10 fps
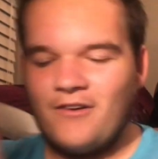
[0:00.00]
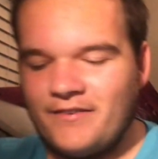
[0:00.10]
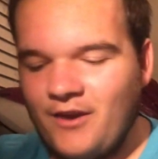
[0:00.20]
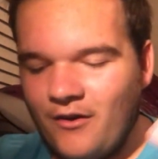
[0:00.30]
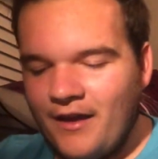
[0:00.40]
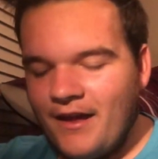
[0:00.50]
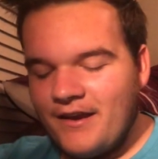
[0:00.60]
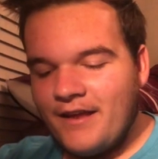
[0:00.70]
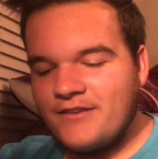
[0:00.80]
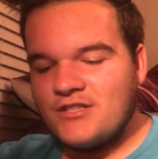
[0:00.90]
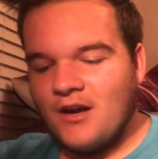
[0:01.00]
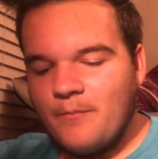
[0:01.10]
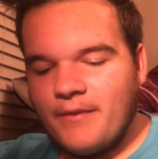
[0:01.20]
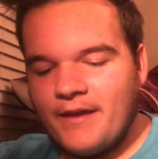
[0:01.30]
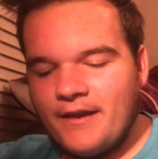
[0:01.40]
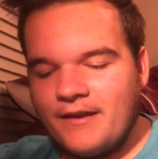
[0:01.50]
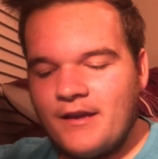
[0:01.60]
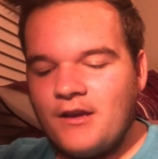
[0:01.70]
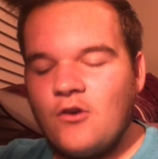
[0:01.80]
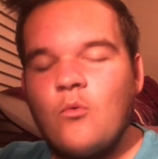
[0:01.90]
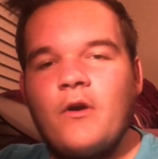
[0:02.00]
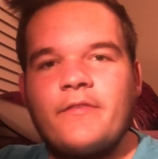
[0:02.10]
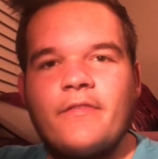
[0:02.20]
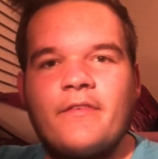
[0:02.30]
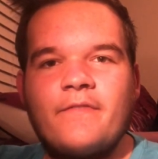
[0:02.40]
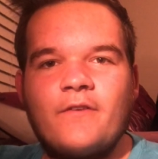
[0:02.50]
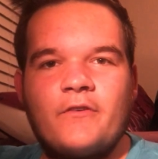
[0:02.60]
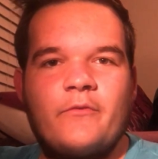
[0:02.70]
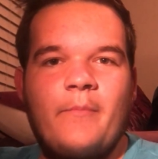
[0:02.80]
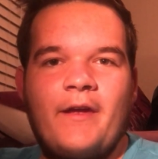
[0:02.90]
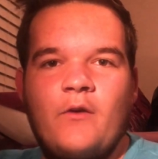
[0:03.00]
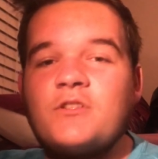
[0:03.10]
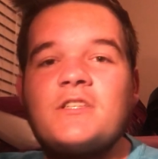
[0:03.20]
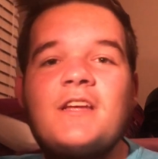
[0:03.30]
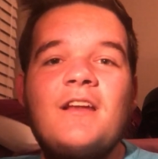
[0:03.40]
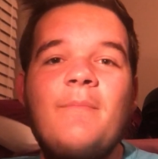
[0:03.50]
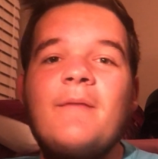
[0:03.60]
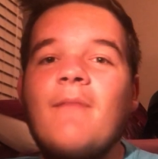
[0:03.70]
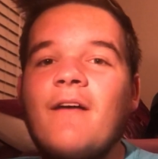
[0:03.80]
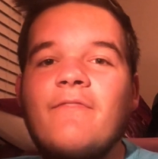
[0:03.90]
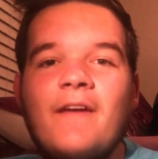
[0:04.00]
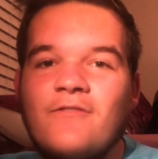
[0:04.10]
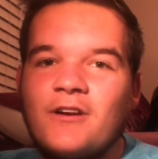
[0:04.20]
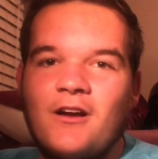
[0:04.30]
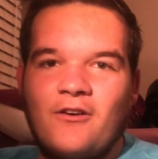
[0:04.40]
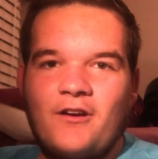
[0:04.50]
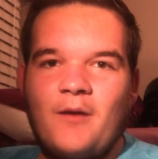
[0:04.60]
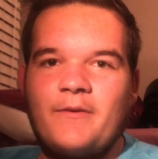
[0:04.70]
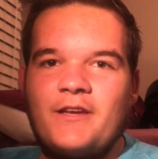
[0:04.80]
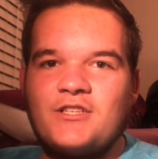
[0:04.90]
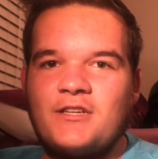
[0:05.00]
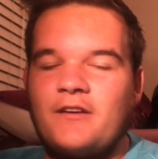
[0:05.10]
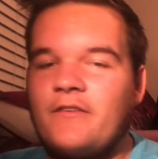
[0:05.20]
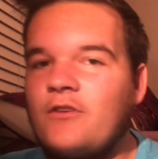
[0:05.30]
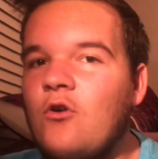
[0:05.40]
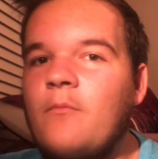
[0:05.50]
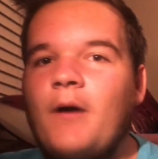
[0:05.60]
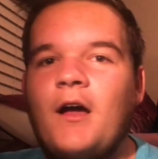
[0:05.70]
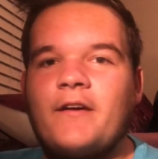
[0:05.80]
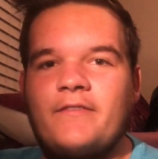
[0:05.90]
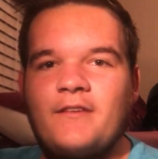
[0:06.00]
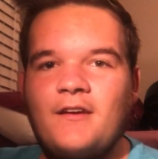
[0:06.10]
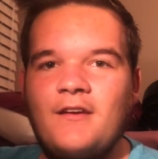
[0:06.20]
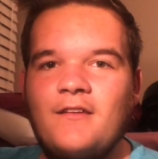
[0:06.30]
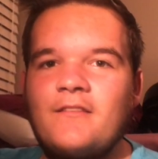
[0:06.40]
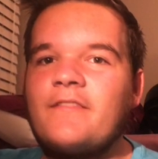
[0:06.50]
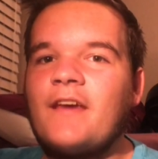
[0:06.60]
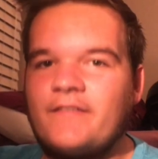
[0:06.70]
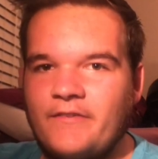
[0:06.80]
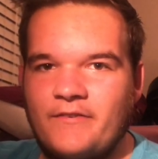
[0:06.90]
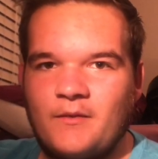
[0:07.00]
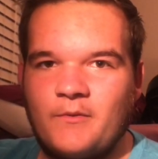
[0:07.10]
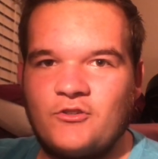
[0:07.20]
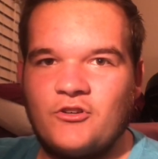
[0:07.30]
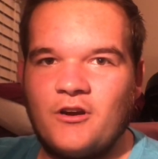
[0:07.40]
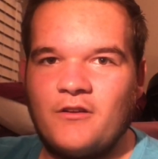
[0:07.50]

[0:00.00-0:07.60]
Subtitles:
Let's go ahead and jump in with the first bait, which is gonna be my favorite color combination out of this whole box, the Texas Cinnamon Craw.